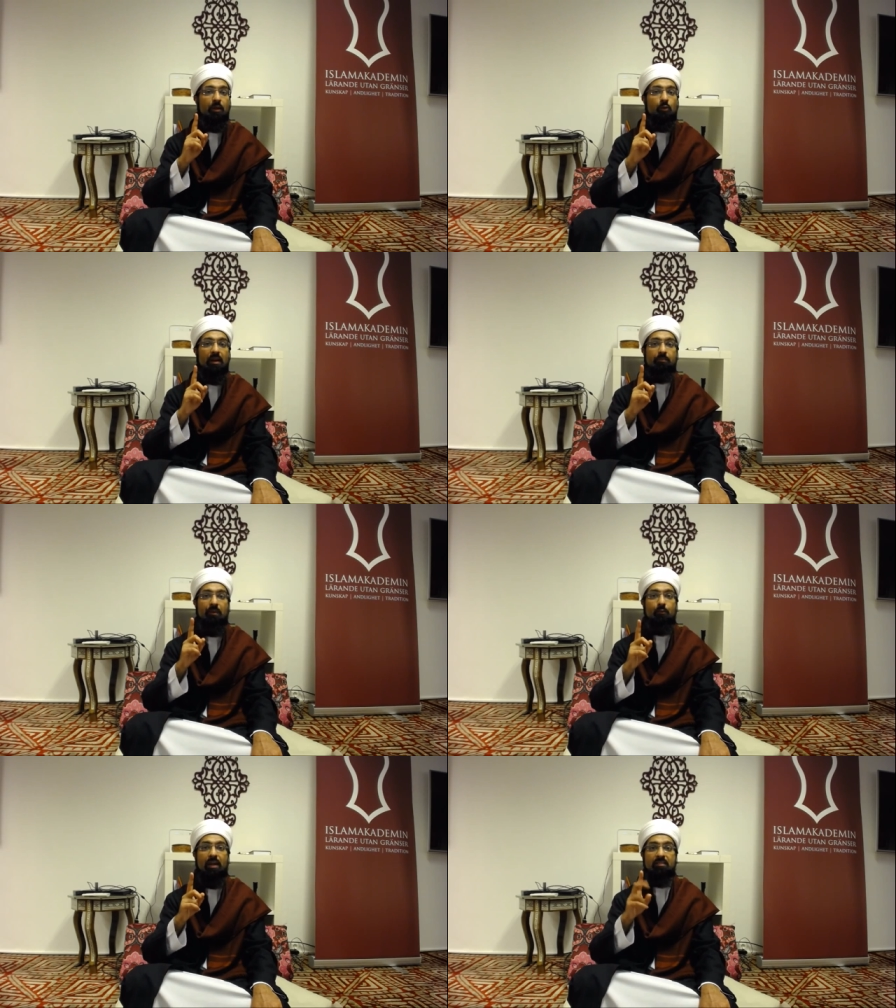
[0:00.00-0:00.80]
had
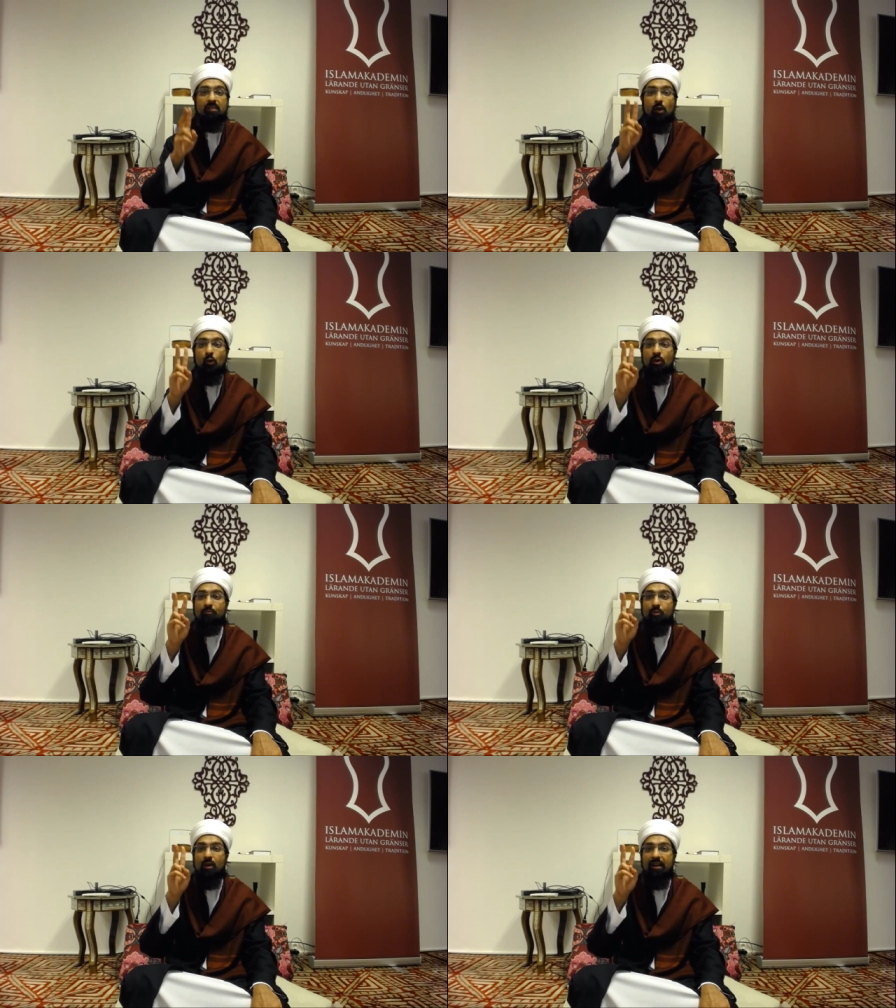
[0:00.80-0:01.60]
memorized all of
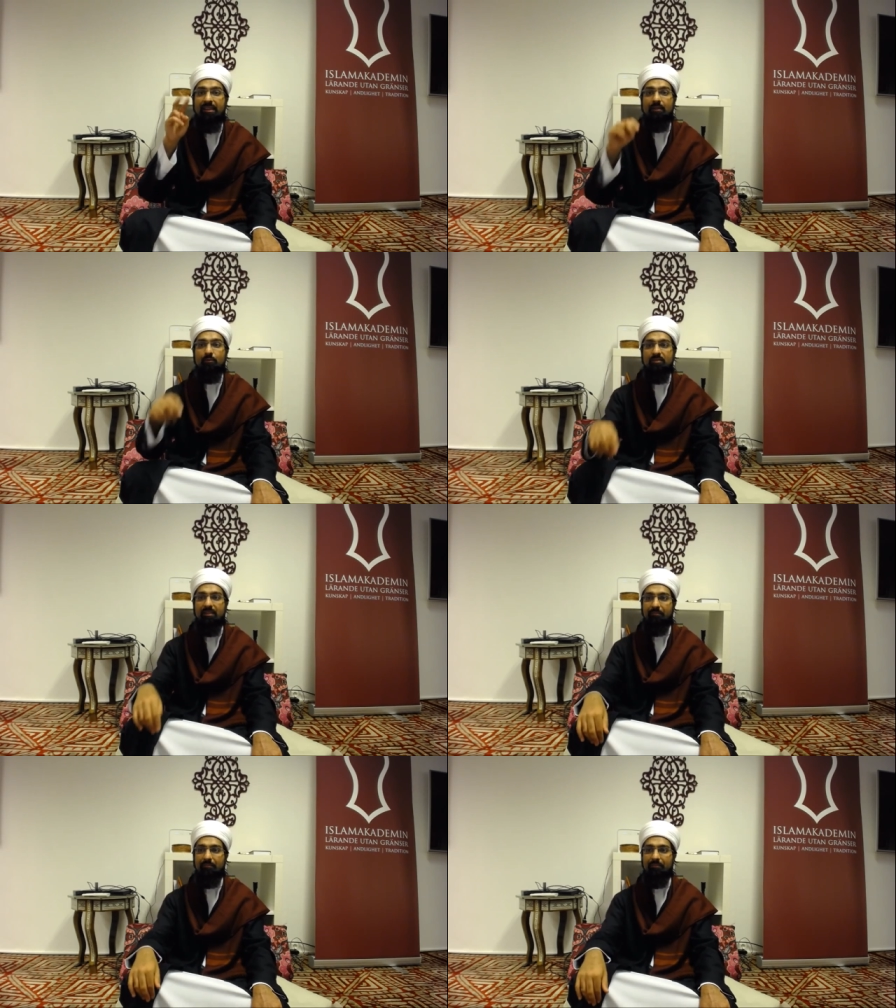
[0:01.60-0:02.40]
Bukhari and Muslim.